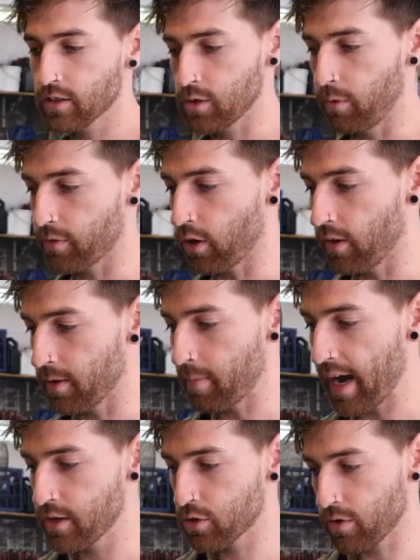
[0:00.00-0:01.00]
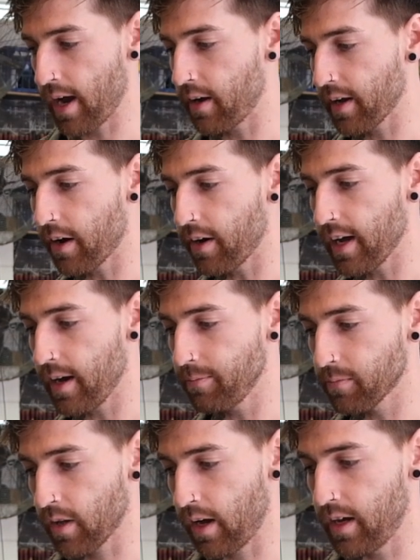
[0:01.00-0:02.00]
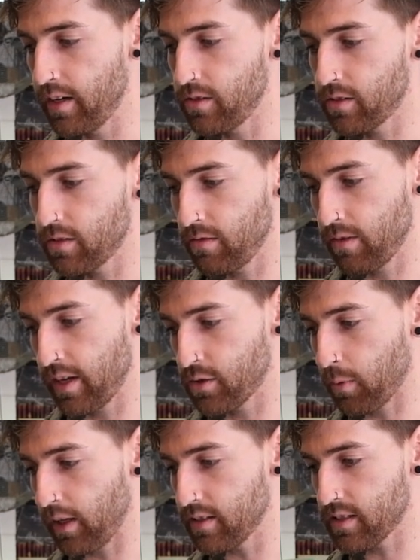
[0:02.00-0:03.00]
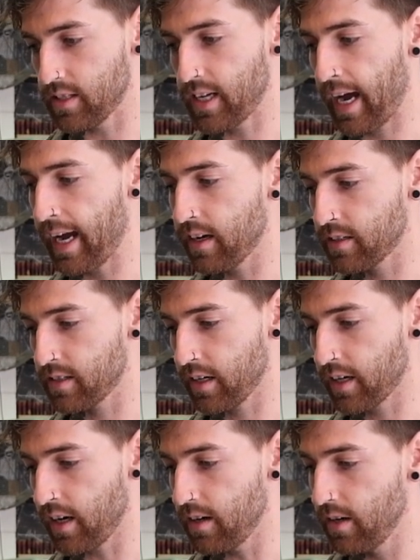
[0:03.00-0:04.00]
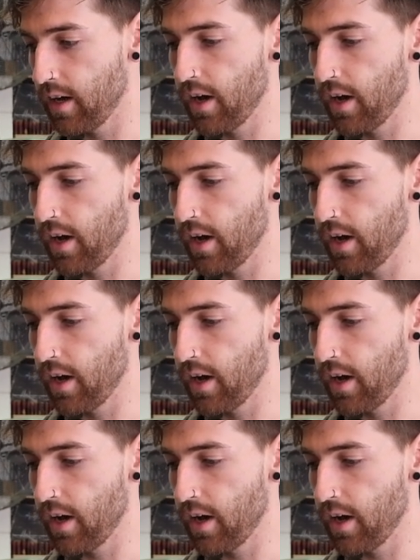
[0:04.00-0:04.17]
So we've got the main shroud area as well as the tank sticker,